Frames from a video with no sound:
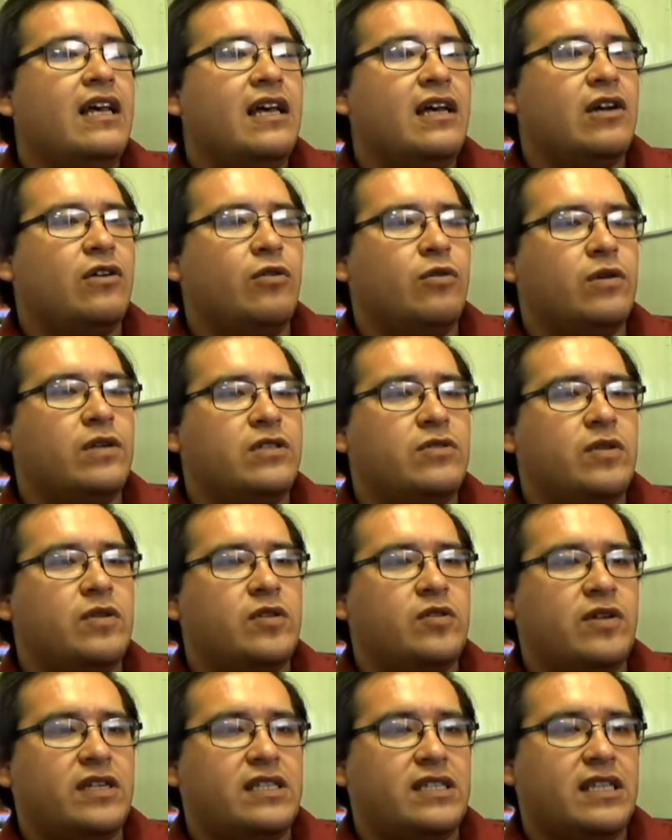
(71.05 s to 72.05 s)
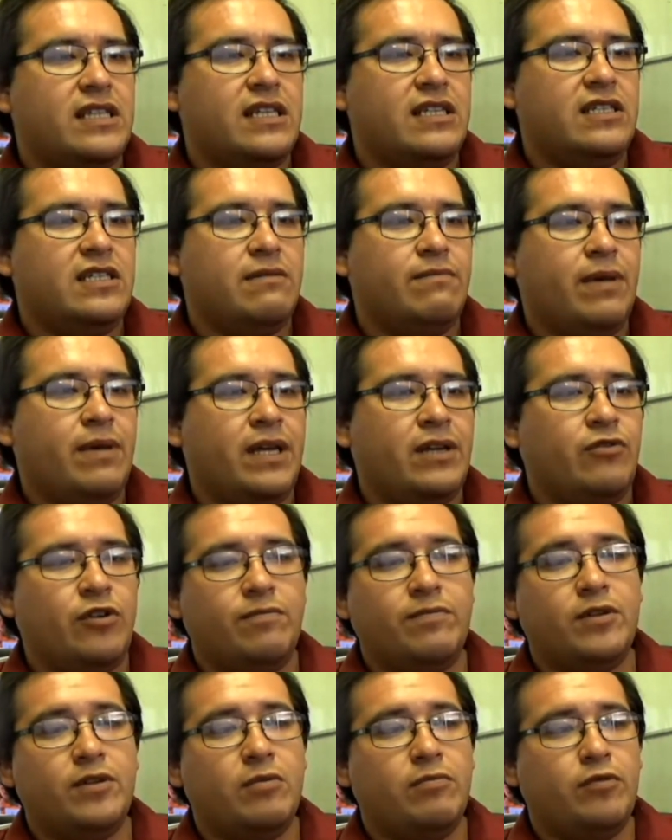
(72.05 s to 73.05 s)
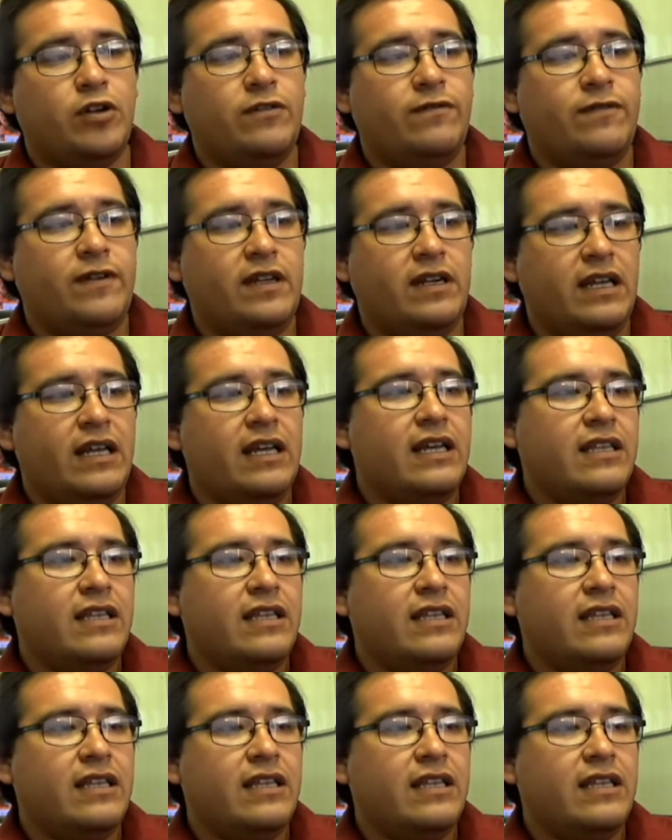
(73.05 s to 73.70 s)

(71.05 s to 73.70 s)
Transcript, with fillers: According to a translation by Crypto Briefing,